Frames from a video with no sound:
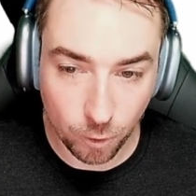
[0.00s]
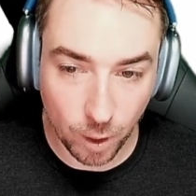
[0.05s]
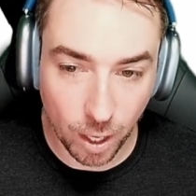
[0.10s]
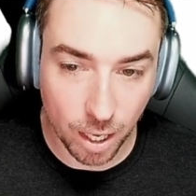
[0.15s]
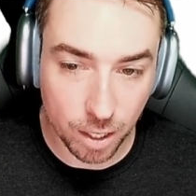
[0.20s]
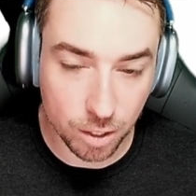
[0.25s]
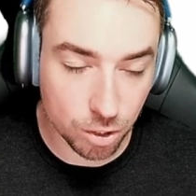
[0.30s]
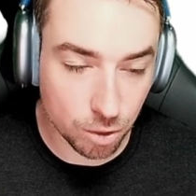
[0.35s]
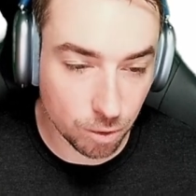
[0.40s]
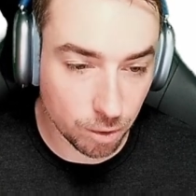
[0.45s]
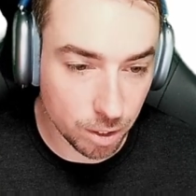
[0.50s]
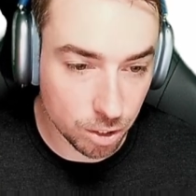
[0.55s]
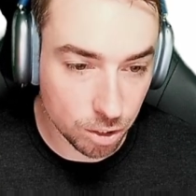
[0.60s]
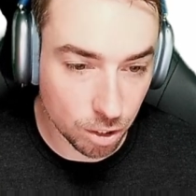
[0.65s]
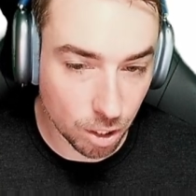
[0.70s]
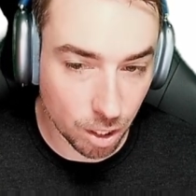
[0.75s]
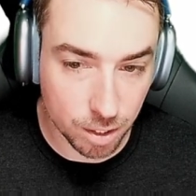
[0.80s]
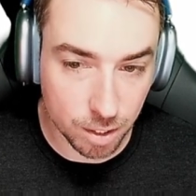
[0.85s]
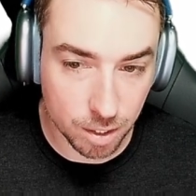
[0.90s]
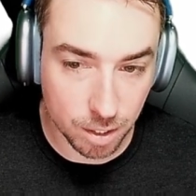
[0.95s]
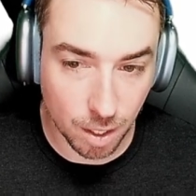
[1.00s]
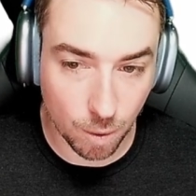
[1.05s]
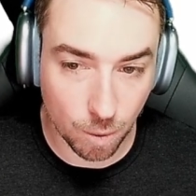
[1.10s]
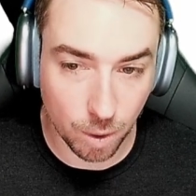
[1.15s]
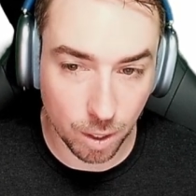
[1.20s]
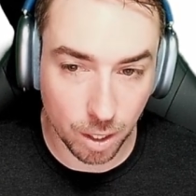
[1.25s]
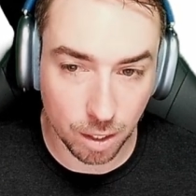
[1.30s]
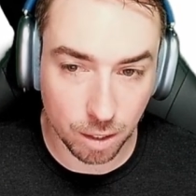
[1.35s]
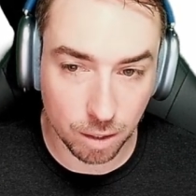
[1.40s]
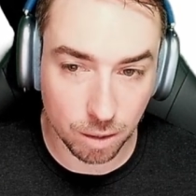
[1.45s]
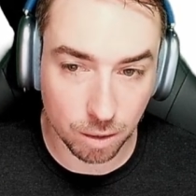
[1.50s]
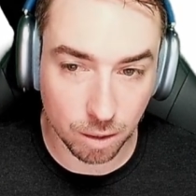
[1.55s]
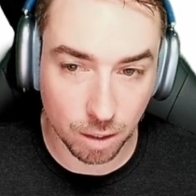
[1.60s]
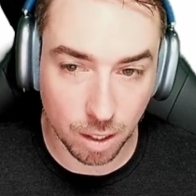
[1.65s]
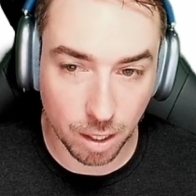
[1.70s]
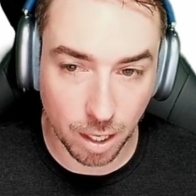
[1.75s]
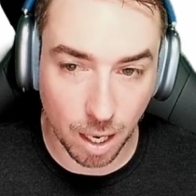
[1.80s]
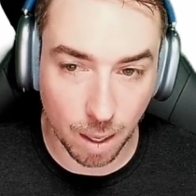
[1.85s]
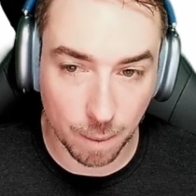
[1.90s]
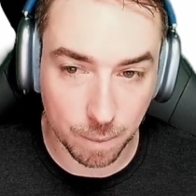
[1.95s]
we had screenshots that we had
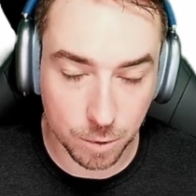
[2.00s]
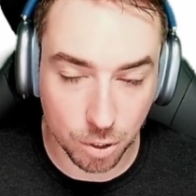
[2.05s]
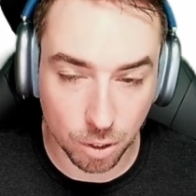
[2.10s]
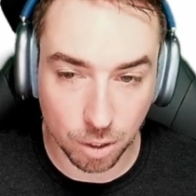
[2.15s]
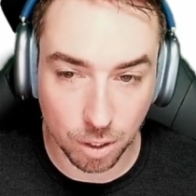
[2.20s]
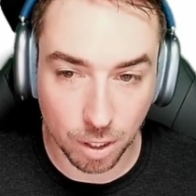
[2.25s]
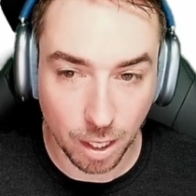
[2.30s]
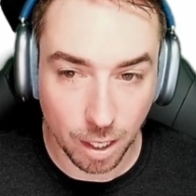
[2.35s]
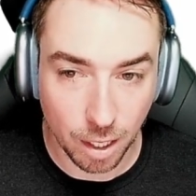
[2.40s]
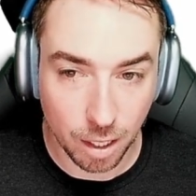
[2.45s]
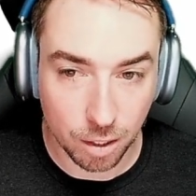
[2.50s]
captured,